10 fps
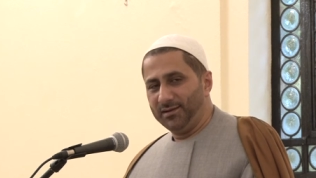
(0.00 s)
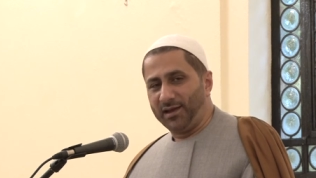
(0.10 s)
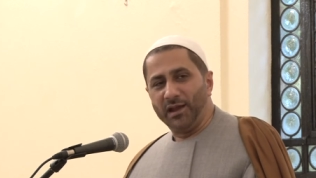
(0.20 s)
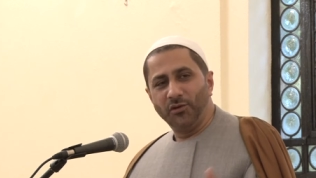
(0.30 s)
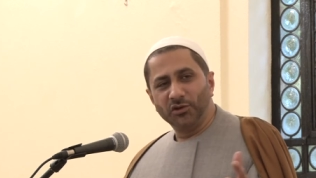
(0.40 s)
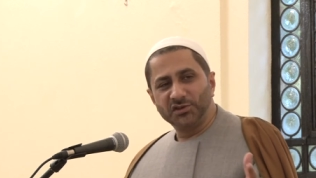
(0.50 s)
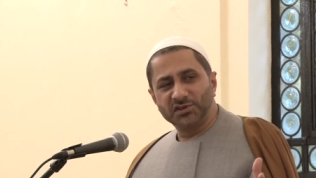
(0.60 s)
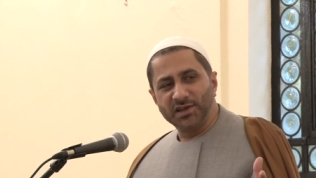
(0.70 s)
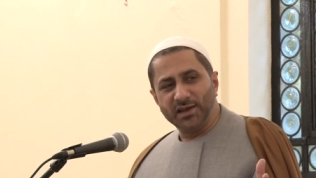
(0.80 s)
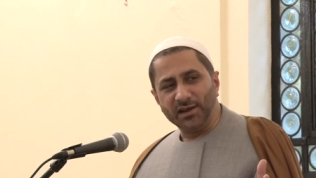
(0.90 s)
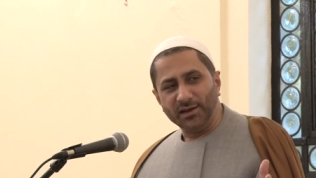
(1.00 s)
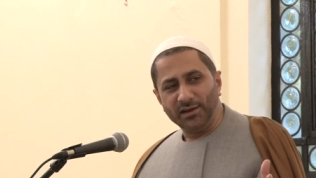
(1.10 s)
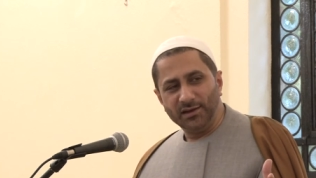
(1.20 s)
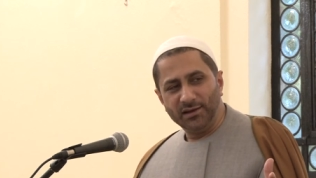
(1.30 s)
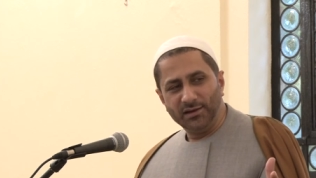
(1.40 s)
cannot say,
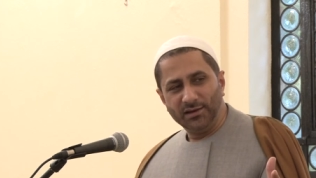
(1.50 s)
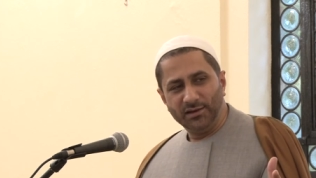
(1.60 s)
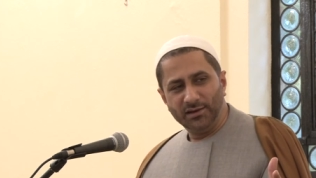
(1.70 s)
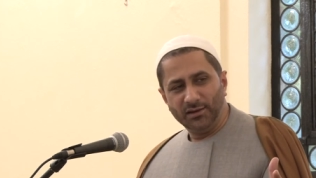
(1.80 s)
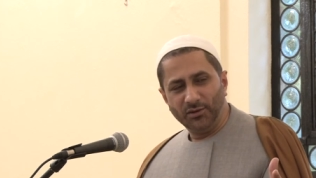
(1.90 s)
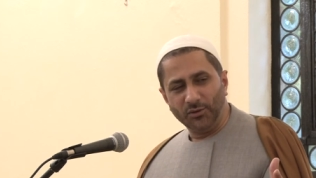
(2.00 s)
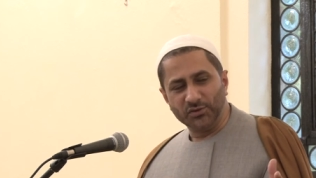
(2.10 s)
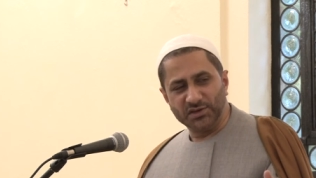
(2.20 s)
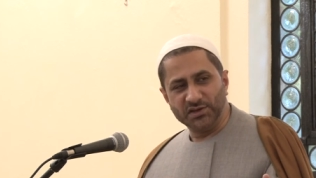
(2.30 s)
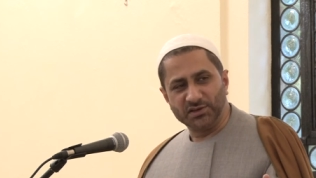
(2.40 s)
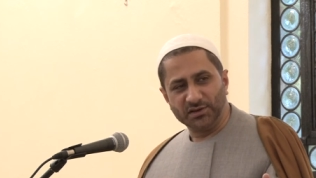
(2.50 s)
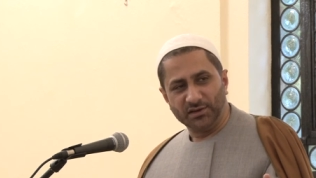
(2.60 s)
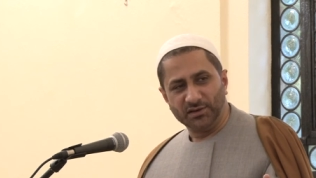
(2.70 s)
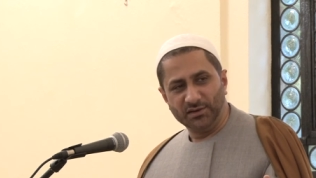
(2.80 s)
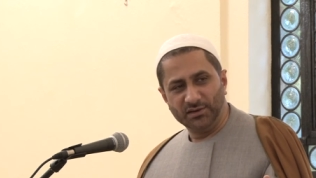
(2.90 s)
Oh, sister,